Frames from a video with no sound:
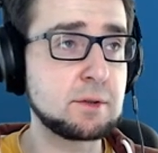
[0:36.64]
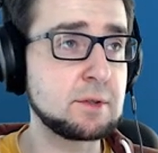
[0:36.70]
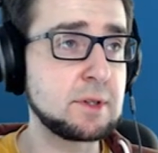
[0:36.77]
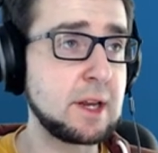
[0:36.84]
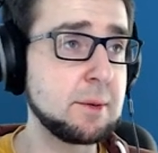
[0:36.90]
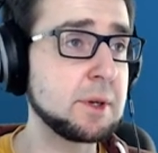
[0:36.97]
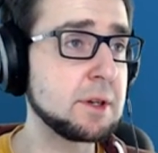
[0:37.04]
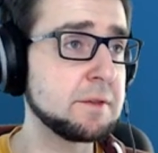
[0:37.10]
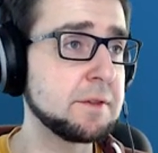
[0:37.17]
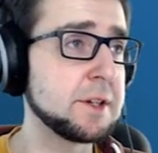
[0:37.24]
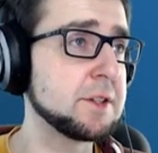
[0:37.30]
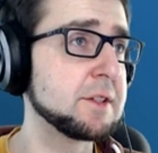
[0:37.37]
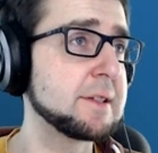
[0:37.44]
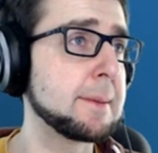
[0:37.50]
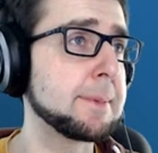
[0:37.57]
today we're gonna
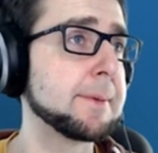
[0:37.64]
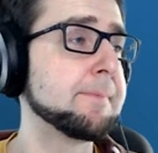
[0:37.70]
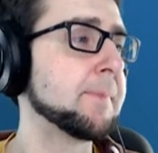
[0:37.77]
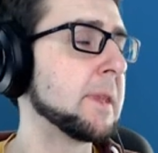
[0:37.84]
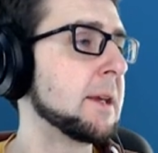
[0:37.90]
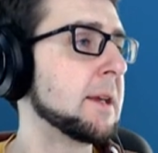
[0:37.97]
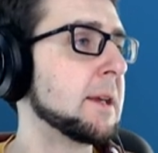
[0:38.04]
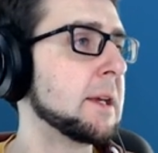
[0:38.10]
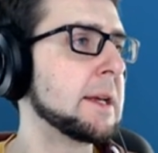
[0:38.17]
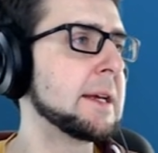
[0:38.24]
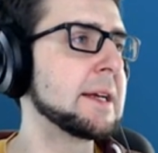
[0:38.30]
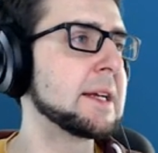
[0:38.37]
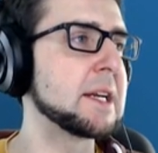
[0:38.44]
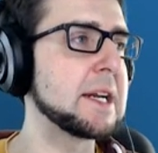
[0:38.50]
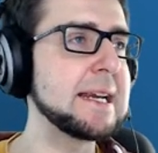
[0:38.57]
finish this up.
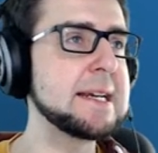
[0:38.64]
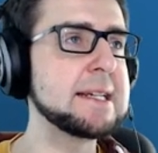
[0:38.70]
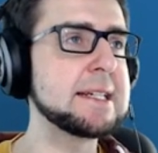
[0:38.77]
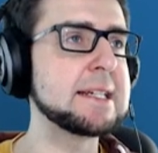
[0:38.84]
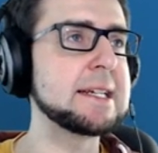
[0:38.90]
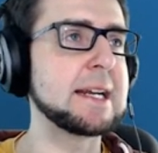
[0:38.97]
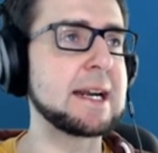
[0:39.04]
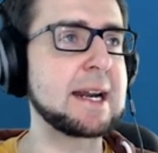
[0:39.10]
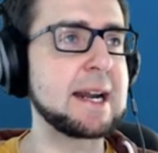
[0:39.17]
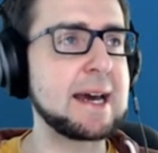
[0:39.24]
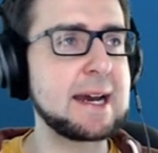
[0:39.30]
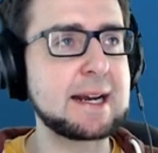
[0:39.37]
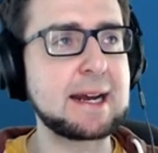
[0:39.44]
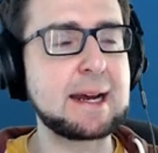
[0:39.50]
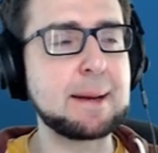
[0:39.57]
Easy
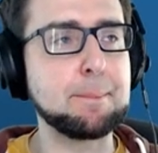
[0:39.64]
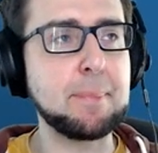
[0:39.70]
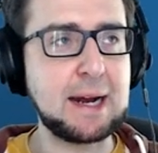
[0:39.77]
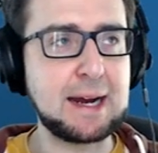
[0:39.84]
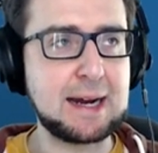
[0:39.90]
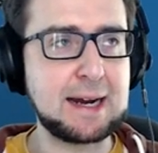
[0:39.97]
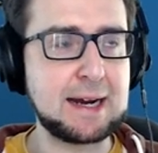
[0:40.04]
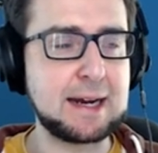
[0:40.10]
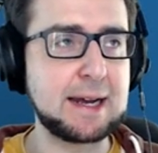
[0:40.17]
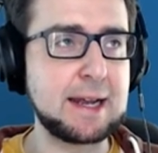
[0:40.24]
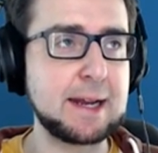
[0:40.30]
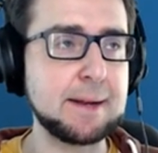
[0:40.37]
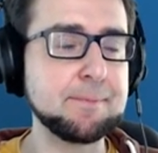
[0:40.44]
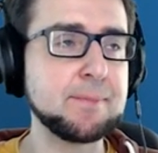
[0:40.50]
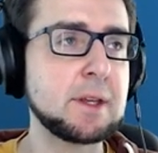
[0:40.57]
like
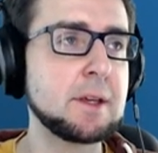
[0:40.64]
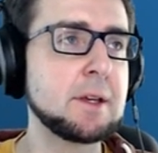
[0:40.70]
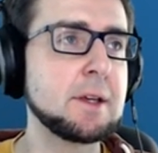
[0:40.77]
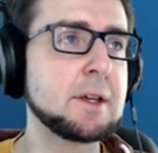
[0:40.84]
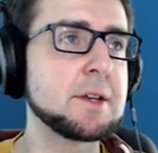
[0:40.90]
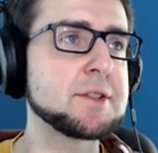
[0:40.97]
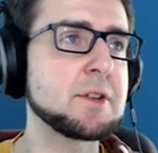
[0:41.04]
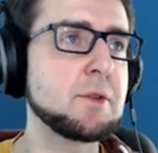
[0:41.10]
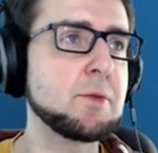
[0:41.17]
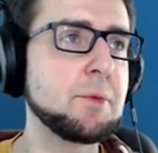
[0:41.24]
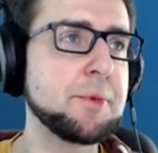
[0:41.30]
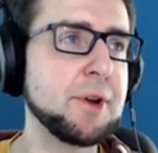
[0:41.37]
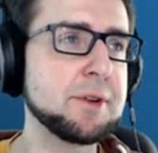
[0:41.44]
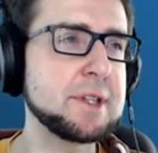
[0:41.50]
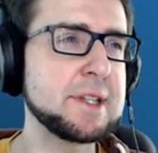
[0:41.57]
pie. So
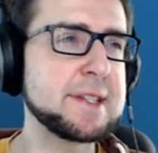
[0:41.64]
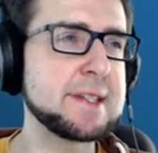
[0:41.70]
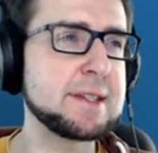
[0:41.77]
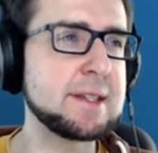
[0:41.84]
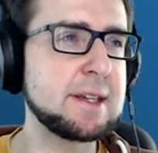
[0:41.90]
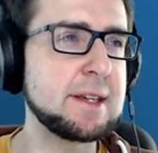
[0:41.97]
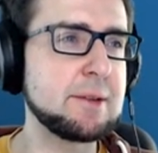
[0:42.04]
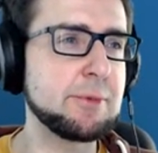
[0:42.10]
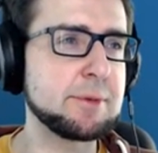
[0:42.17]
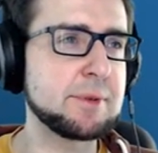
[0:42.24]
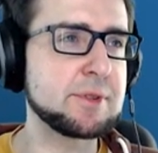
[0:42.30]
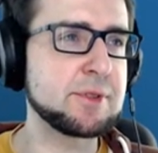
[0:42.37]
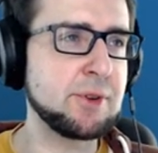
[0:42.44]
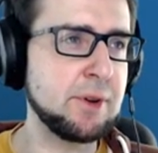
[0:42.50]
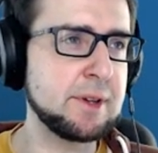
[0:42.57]
we already see when we're
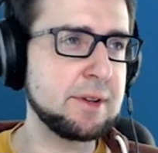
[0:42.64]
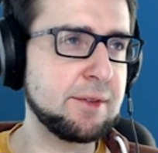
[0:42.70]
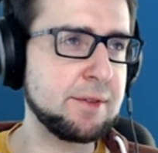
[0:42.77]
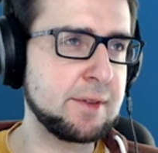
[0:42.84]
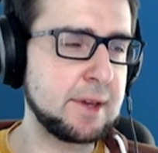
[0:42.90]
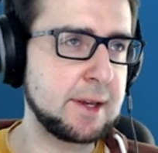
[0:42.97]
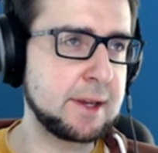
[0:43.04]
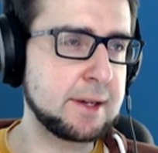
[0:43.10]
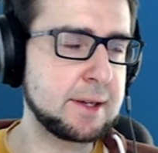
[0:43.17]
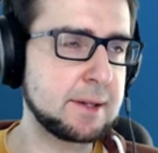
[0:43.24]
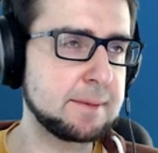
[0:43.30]
drawing the thing,